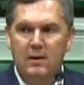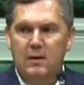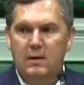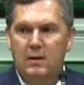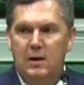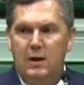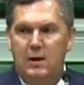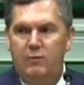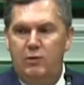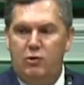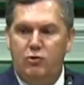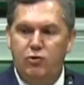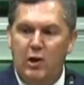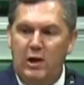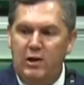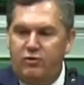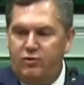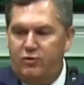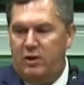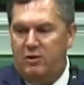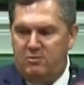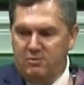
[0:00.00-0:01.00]
And if you
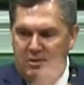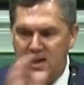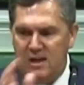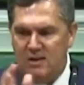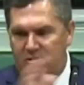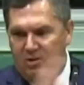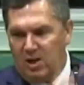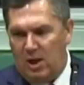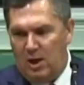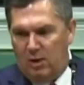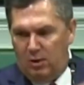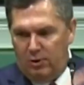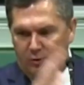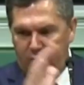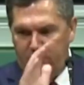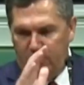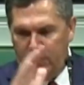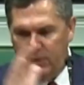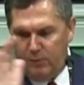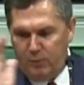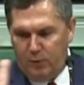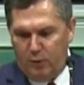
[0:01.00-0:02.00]
trace the details
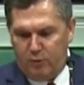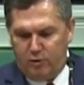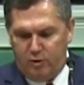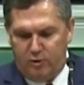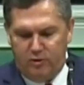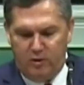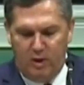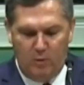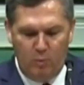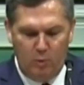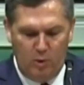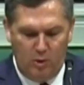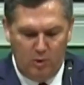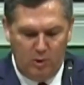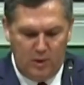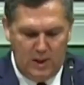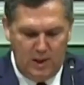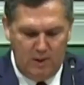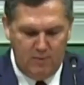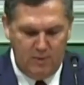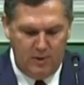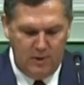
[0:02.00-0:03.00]
in the verses that we are
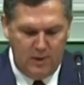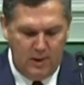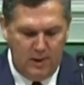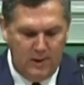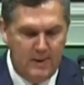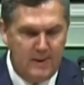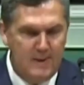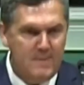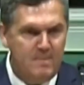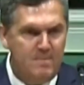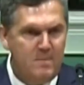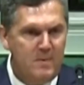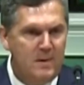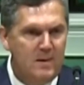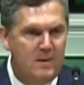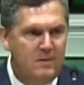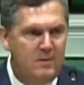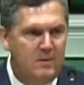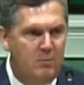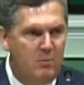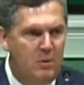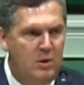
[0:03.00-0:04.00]
given, then
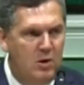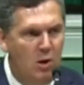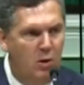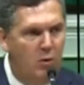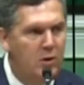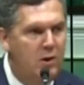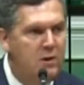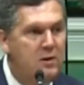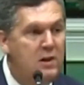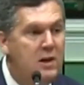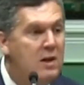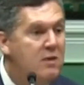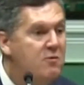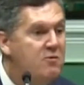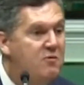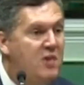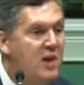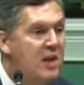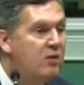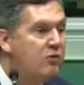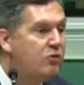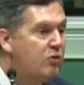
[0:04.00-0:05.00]
we know that the
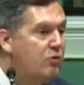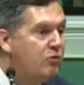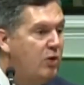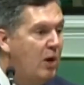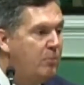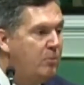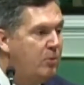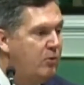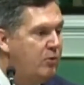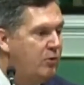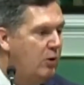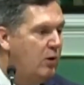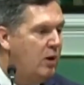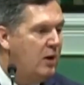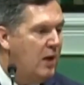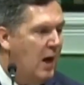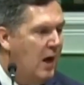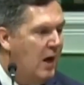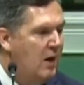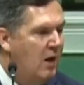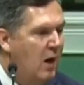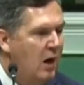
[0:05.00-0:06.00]
events of chapter
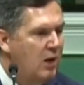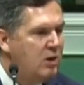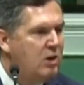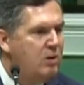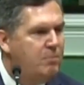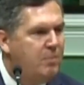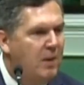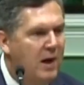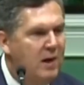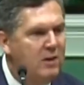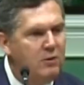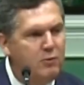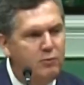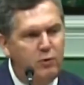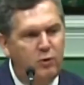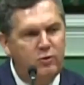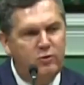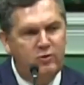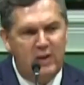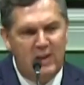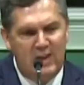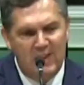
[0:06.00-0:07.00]
39 occupy the
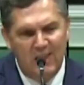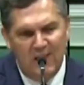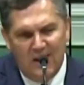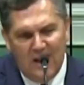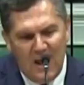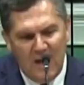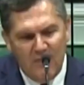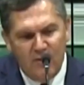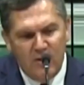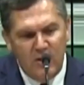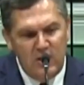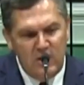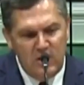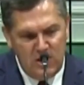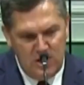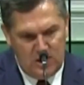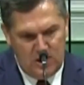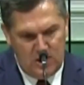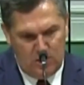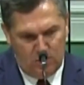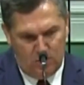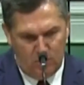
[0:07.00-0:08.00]
first 11
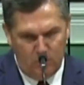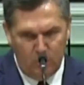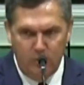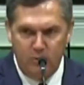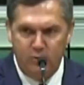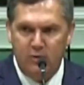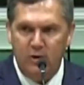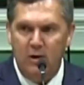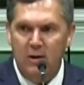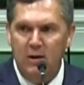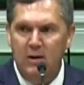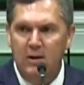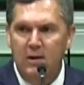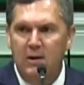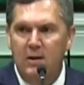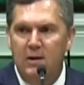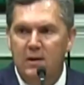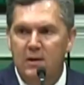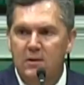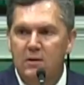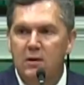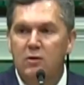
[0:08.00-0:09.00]
years
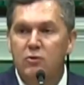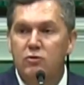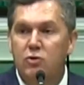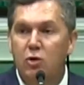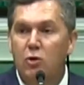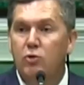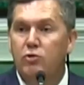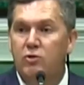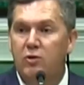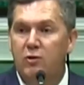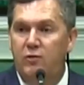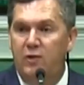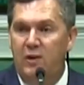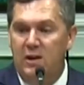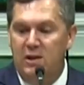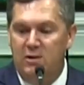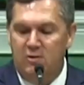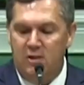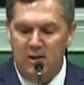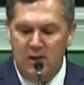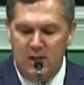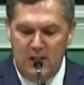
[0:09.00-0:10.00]
that Joseph
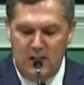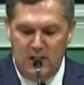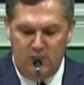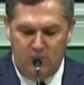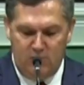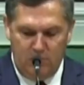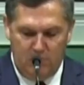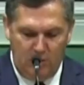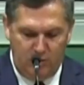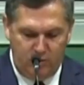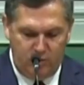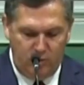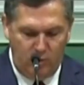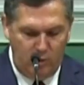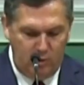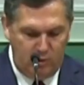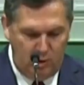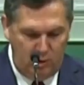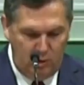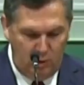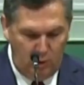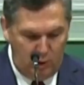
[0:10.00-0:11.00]
is in Egypt. I'll show it
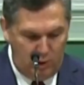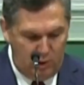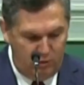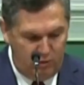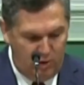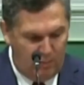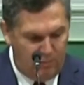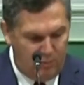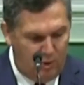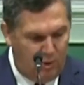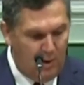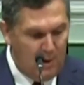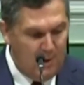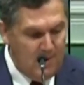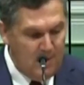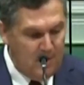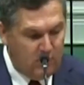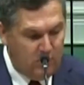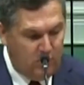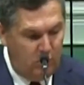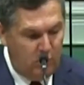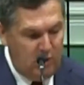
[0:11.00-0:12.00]
to you. Look in chapter
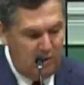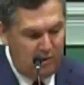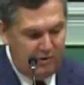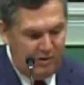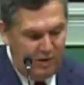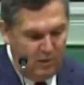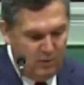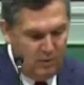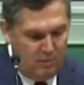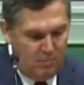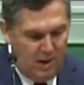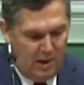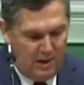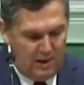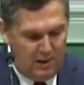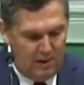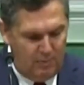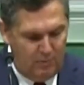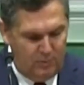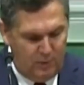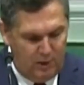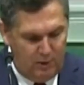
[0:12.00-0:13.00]
37, back
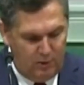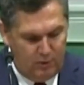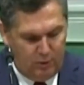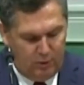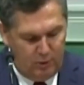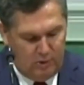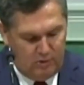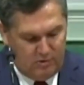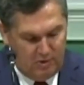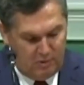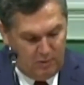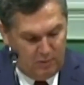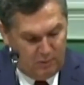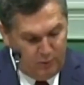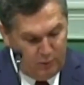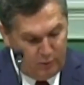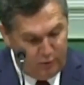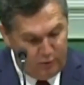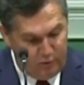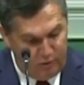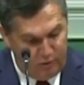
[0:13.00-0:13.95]
up there, 37 and verse